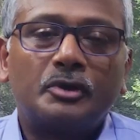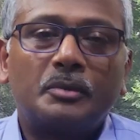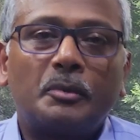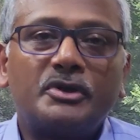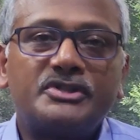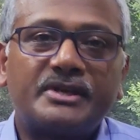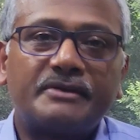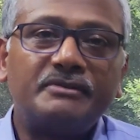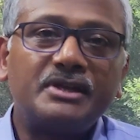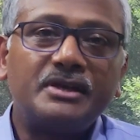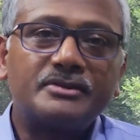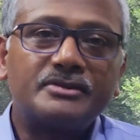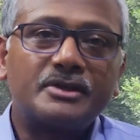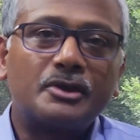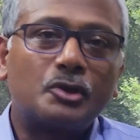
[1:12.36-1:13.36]
For about 7
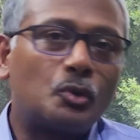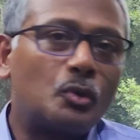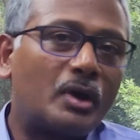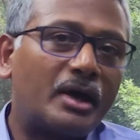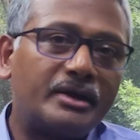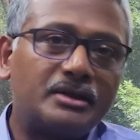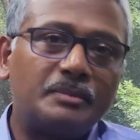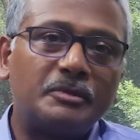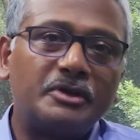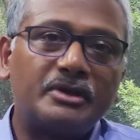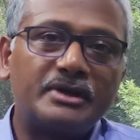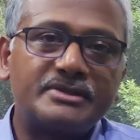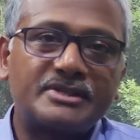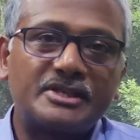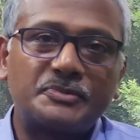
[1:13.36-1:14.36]
years in a row, IIT
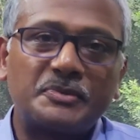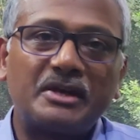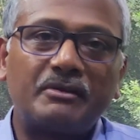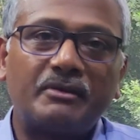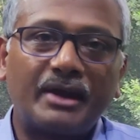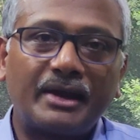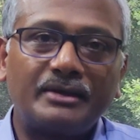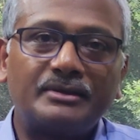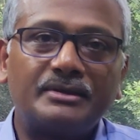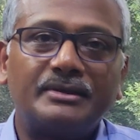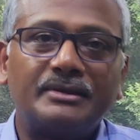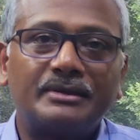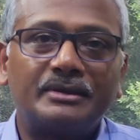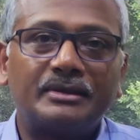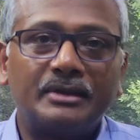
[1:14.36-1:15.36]
Madras has been ranked
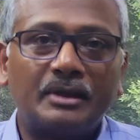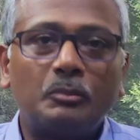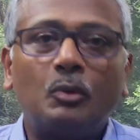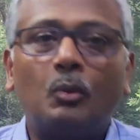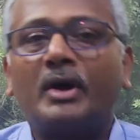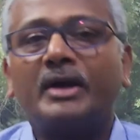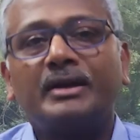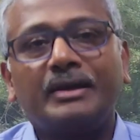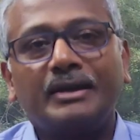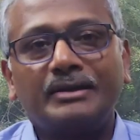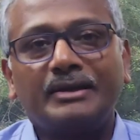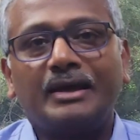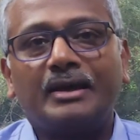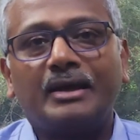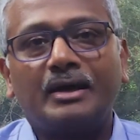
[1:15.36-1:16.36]
number one in
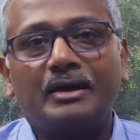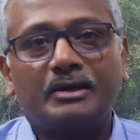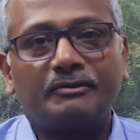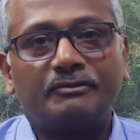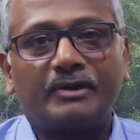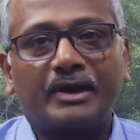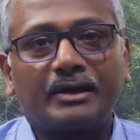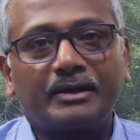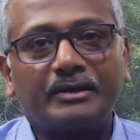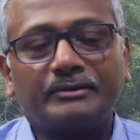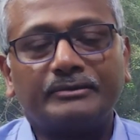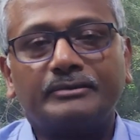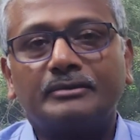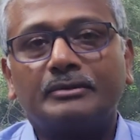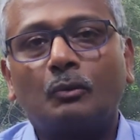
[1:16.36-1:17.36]
the NIRF
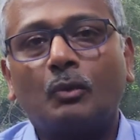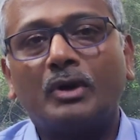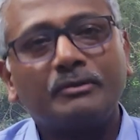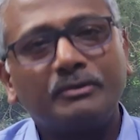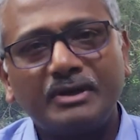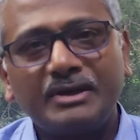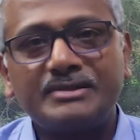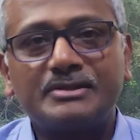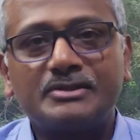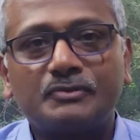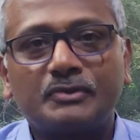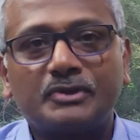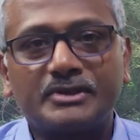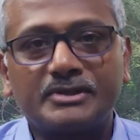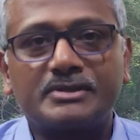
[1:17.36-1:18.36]
rankings. One of the reasons
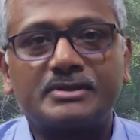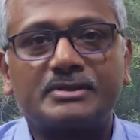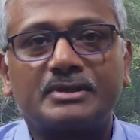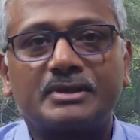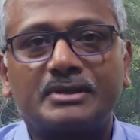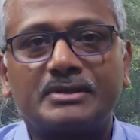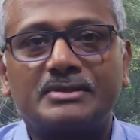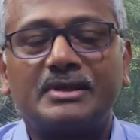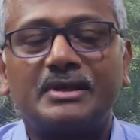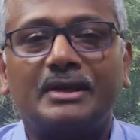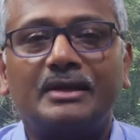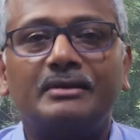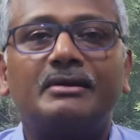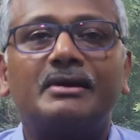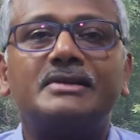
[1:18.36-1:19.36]
for this is
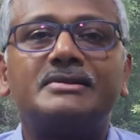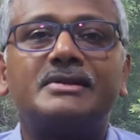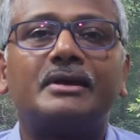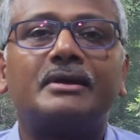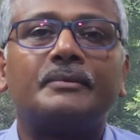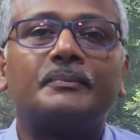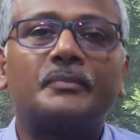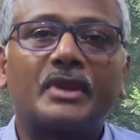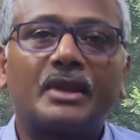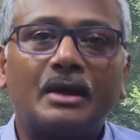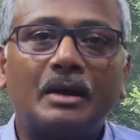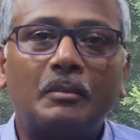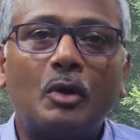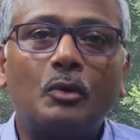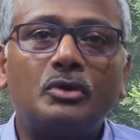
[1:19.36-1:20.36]
the increasing
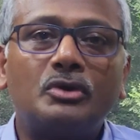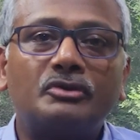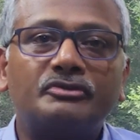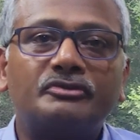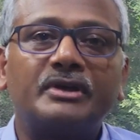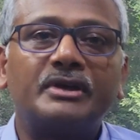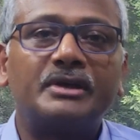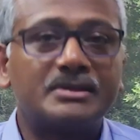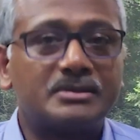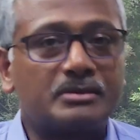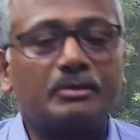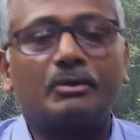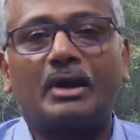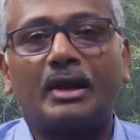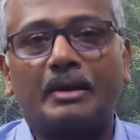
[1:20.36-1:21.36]
amount of
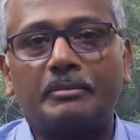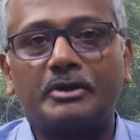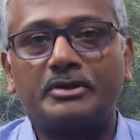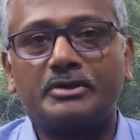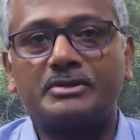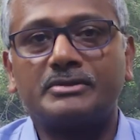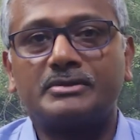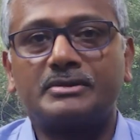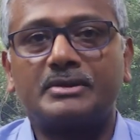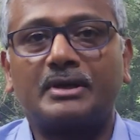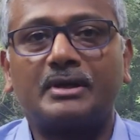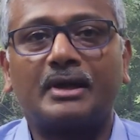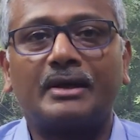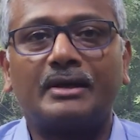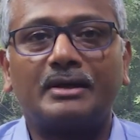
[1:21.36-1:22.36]
industry collaborations
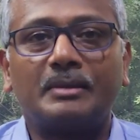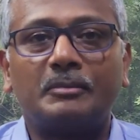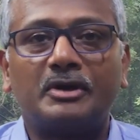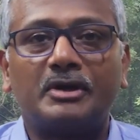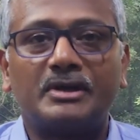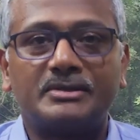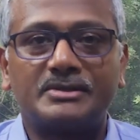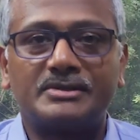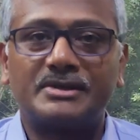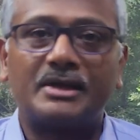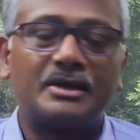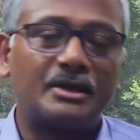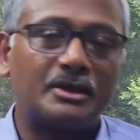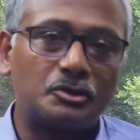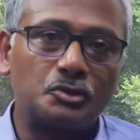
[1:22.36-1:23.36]
that IIT Madras is
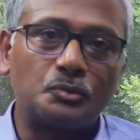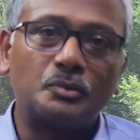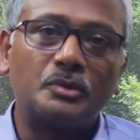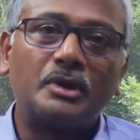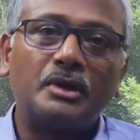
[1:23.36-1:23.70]
getting into.